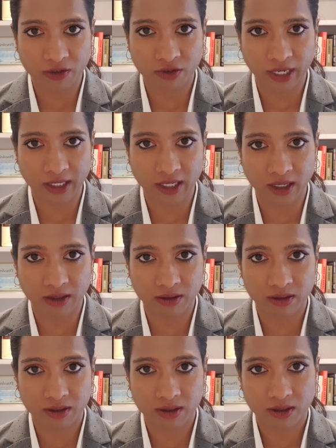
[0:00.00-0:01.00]
right now.
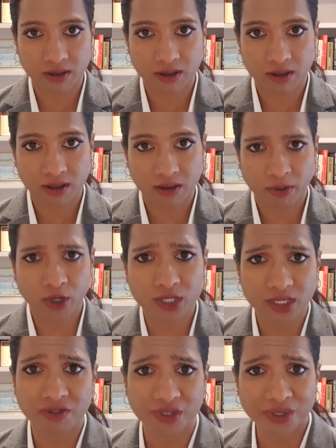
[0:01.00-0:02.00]
Because
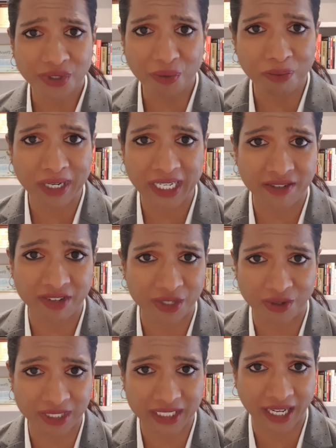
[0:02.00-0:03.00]
if you don't believe in
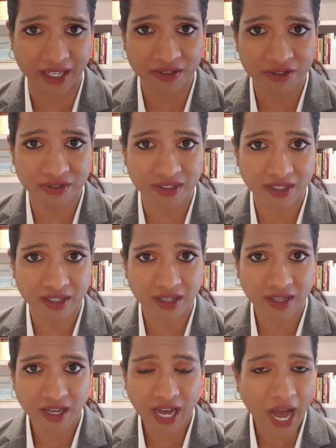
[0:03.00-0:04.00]
yourself,
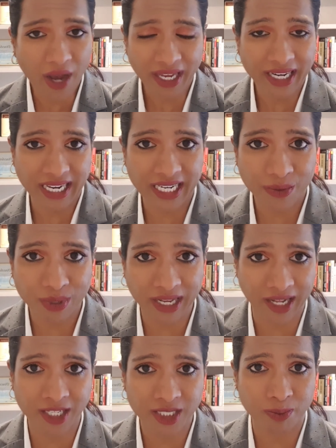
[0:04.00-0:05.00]
how can anyone
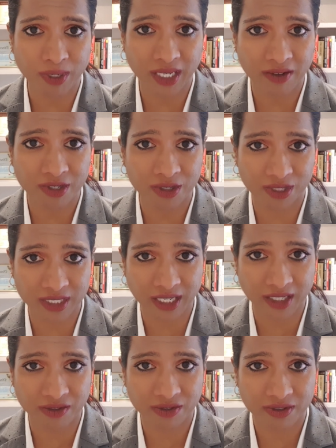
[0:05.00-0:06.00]
else believe in
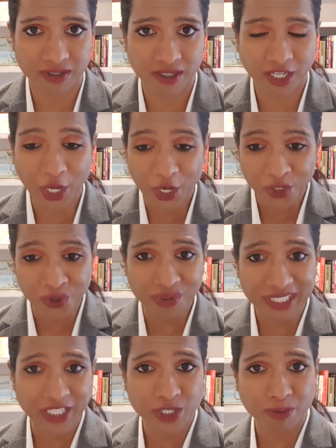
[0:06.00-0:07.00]
yourself? You
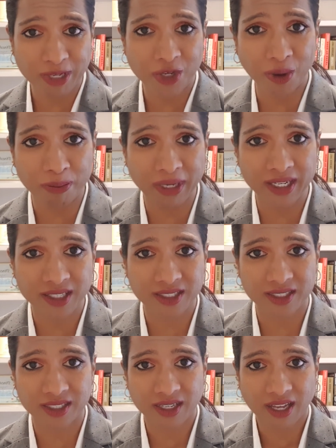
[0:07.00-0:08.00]
need to be your
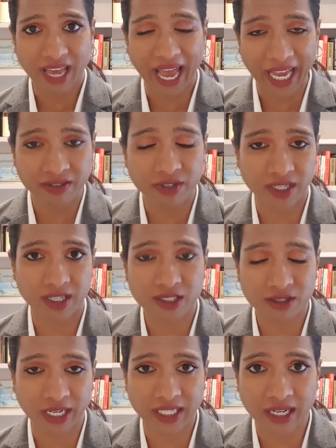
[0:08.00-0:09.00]
biggest
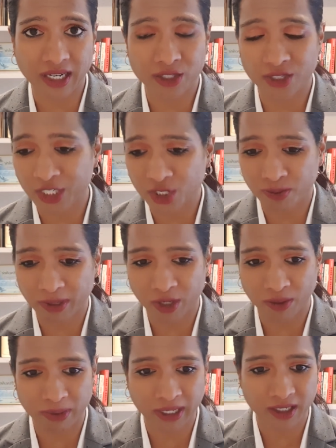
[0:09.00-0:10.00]
advocate right now. You need to be
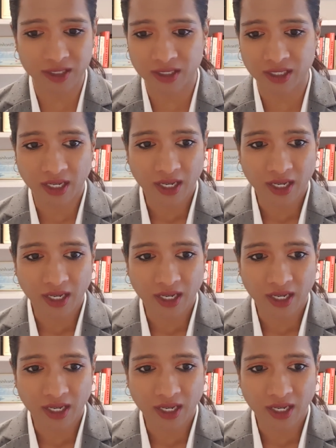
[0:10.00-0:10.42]
your biggest